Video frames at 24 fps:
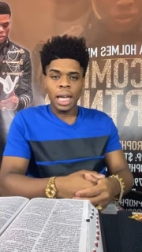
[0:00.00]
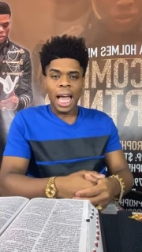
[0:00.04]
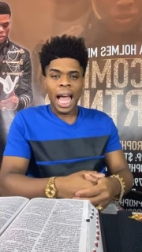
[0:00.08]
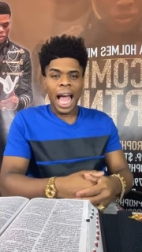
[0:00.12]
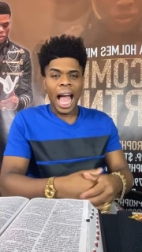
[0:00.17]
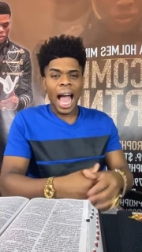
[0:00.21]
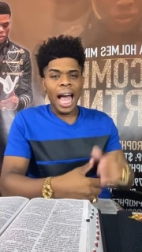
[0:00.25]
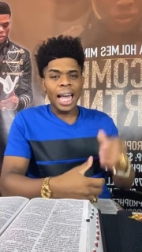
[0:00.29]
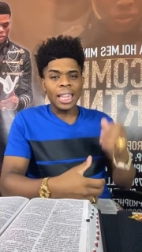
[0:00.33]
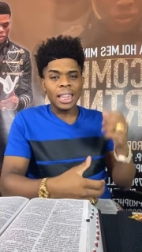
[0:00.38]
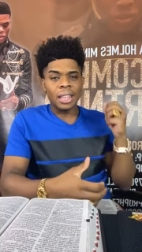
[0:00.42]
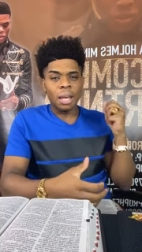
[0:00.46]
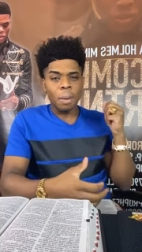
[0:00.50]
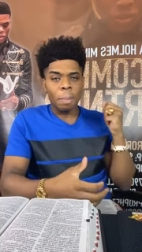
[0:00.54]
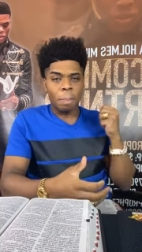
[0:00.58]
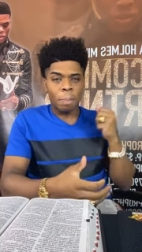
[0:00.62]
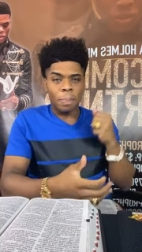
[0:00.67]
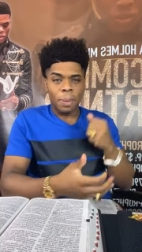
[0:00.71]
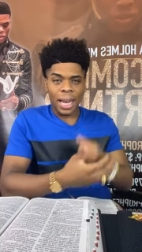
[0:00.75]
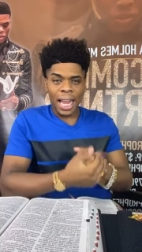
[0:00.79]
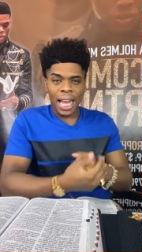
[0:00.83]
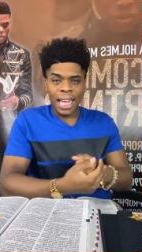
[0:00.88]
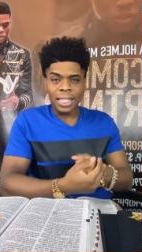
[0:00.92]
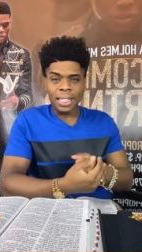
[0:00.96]
at the
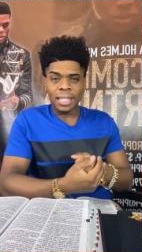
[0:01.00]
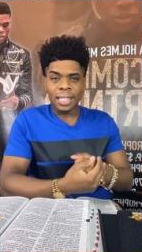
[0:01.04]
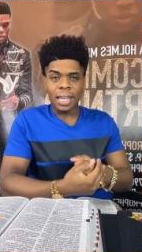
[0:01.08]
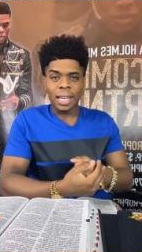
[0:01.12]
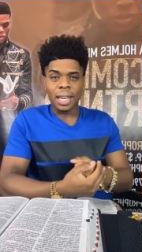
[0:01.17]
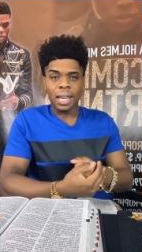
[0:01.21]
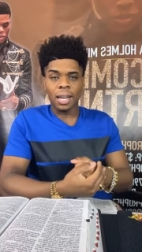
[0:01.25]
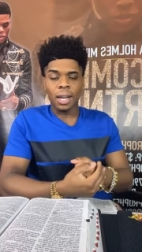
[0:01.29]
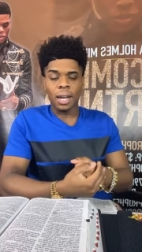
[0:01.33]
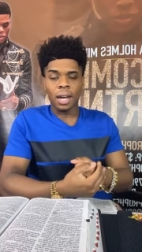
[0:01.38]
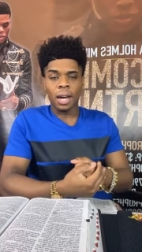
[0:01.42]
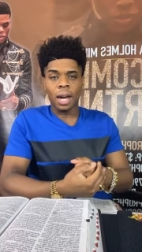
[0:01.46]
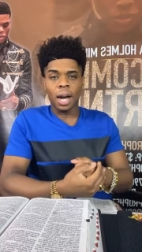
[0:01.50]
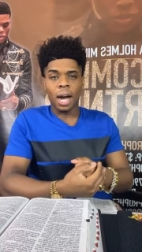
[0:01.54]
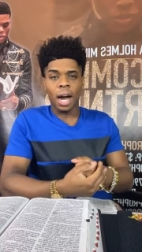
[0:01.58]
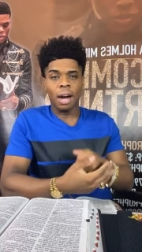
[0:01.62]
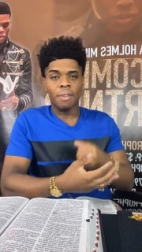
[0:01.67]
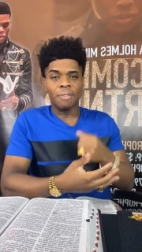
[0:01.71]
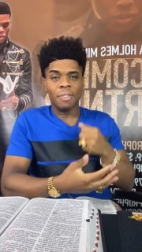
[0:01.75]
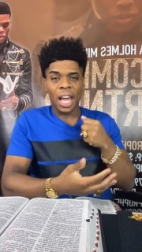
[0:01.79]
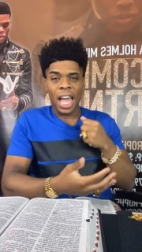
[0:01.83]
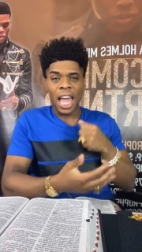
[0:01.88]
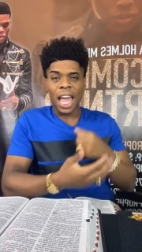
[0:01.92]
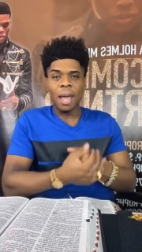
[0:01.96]
blessing
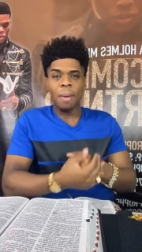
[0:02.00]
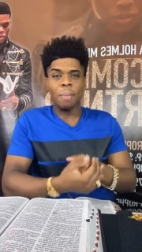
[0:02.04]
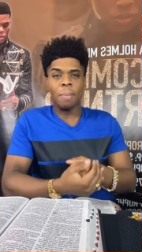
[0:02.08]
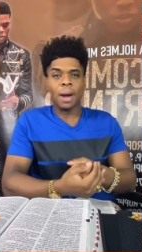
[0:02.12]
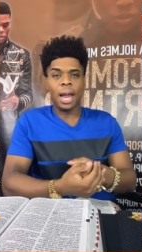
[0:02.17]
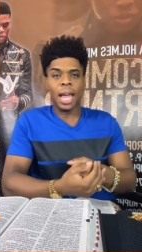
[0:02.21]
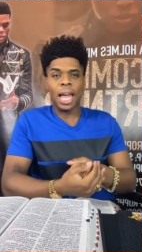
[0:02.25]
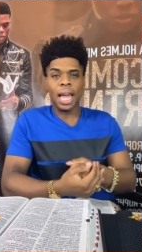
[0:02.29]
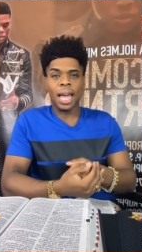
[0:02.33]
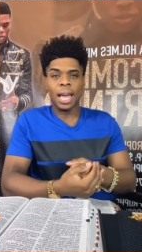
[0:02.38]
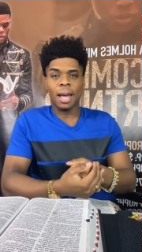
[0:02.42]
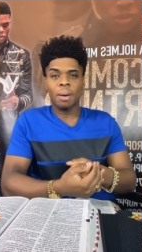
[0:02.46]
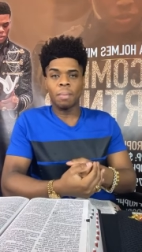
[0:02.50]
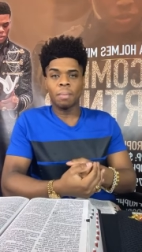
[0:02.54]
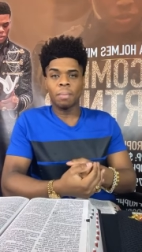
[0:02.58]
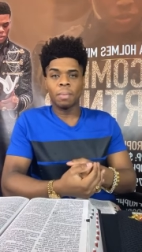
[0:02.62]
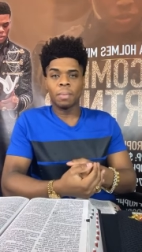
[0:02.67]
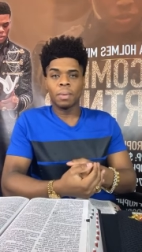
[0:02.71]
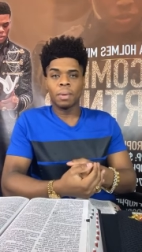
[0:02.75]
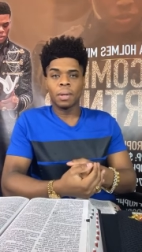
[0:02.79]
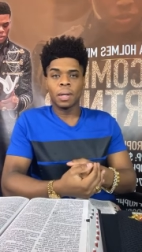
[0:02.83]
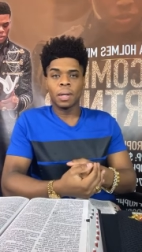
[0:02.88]
of Abraham,